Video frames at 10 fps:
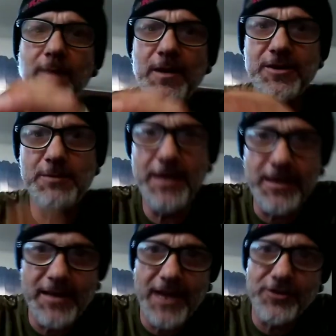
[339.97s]
to make it
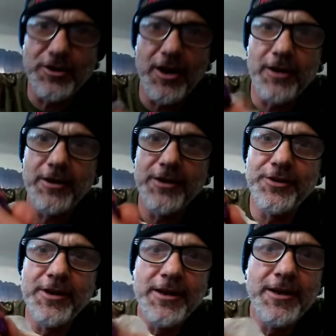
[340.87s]
last longer is
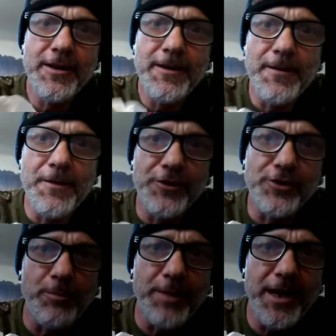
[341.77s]
this
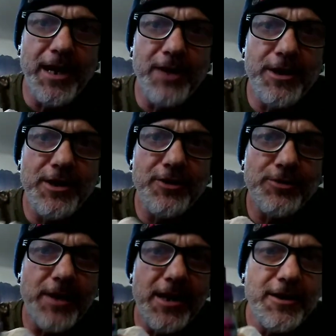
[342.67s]
little band we use
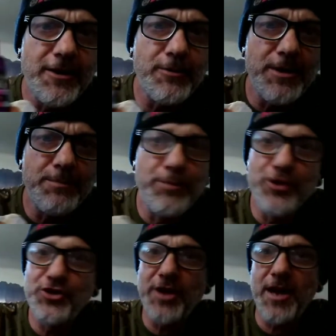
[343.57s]
right here, we
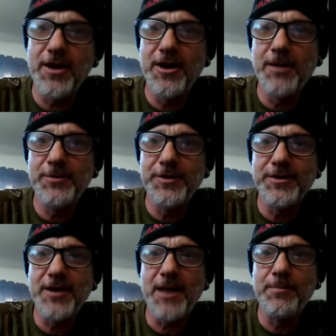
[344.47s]
push that up to the
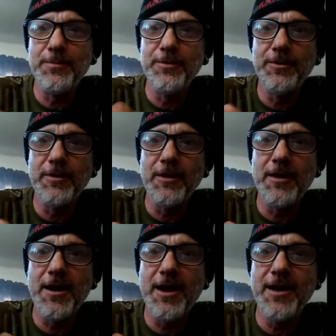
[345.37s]
top
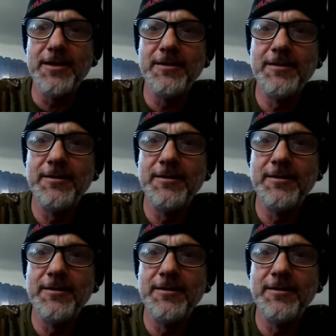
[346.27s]
line